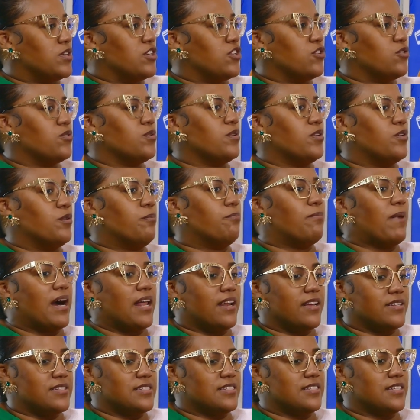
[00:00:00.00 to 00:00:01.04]
You
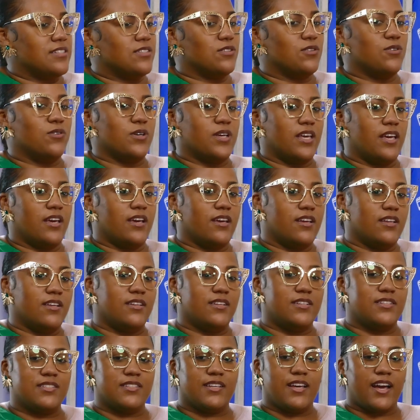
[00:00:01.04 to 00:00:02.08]
balance it. Okay,
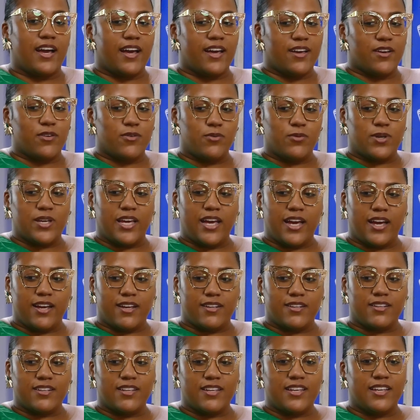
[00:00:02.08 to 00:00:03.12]
this guy who can't